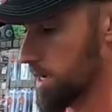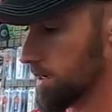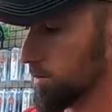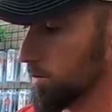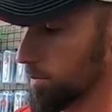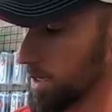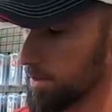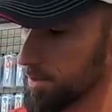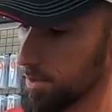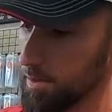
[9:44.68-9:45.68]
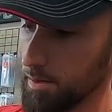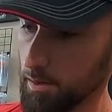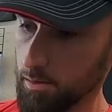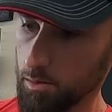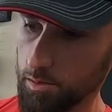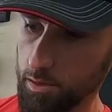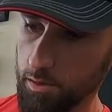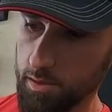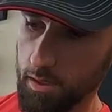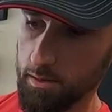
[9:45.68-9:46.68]
Jackall baits. This little
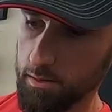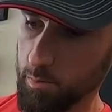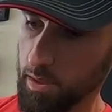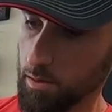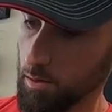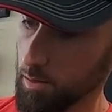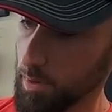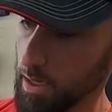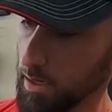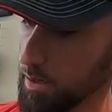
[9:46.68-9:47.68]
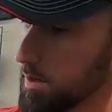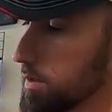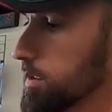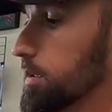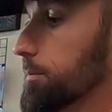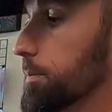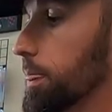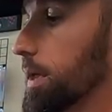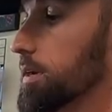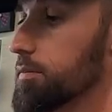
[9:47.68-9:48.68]
dude's got the spinner on the back.
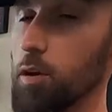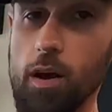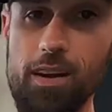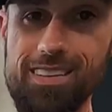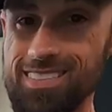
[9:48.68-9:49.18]
I don't even know how you